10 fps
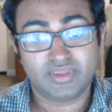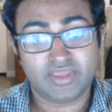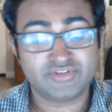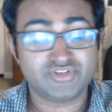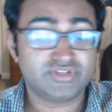
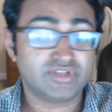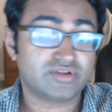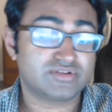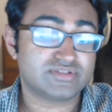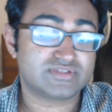and she
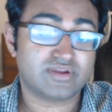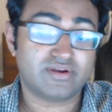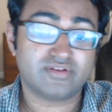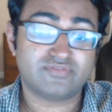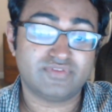tucked a
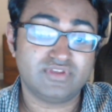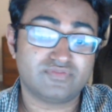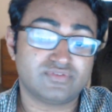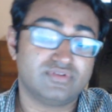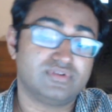scarlet fever,